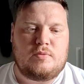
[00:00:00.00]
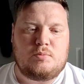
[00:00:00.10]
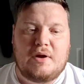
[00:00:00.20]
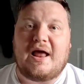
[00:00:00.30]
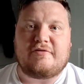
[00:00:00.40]

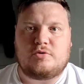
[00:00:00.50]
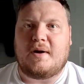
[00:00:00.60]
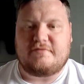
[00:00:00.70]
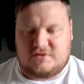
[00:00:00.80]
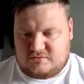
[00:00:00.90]
We will have
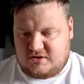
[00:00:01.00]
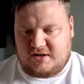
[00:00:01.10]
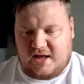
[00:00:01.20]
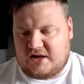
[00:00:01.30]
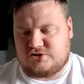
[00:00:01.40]
to have
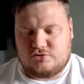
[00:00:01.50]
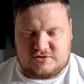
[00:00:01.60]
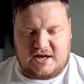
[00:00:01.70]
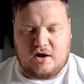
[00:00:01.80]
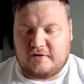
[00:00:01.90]
the
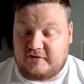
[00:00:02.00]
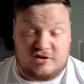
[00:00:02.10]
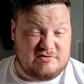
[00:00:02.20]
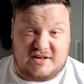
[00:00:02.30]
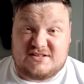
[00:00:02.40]
occasional day off.
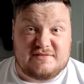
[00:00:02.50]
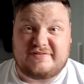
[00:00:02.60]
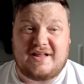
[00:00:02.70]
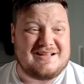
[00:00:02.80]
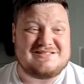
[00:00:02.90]
And the
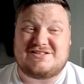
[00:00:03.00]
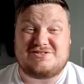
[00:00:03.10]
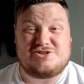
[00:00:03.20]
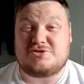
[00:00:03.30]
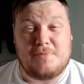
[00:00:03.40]
reason for that is
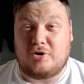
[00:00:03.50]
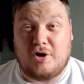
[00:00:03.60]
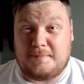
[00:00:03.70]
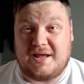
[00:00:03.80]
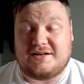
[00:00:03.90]
there just
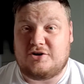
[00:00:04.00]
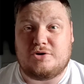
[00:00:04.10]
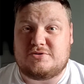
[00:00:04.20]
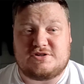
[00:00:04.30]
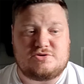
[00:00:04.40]
might not be any
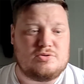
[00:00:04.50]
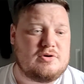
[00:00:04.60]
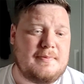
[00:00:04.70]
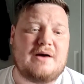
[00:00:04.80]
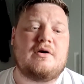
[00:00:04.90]
news to
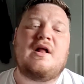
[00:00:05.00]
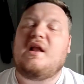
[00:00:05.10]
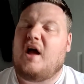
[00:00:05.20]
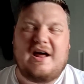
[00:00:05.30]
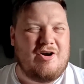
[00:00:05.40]
talk about.
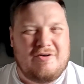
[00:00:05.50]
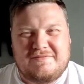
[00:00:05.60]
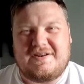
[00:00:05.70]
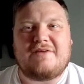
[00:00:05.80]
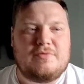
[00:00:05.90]
And
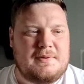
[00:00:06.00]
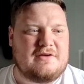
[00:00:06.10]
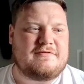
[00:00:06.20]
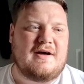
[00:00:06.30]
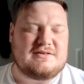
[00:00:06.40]
I've never
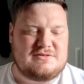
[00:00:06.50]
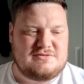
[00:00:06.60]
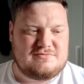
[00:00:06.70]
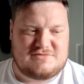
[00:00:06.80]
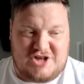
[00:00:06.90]
been a
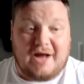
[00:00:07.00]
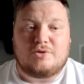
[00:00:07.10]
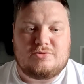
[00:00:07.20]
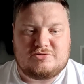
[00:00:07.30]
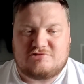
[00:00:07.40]
fan
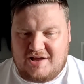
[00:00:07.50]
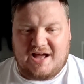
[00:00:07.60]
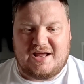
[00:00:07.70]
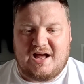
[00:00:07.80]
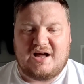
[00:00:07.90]
channel
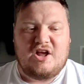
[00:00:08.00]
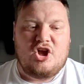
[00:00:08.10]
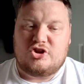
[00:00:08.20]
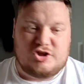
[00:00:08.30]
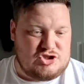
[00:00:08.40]
creator
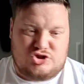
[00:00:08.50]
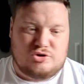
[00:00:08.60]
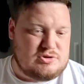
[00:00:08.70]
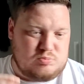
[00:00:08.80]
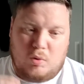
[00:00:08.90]
that
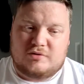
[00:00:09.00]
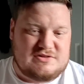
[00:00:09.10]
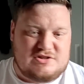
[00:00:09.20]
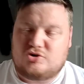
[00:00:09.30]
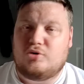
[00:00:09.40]
just
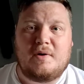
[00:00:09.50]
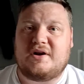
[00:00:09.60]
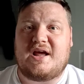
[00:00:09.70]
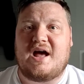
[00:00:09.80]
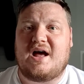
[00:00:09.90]
wants to come
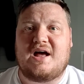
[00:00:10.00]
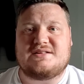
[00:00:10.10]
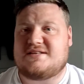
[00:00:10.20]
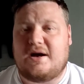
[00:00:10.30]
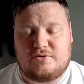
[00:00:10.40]
on here
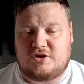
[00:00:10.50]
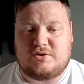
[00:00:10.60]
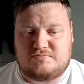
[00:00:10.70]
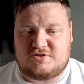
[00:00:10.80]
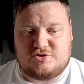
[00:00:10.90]
and tell
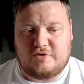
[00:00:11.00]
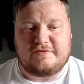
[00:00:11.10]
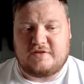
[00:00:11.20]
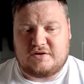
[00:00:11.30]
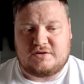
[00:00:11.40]
you
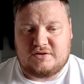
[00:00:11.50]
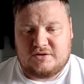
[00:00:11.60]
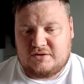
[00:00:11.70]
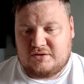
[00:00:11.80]
stuff that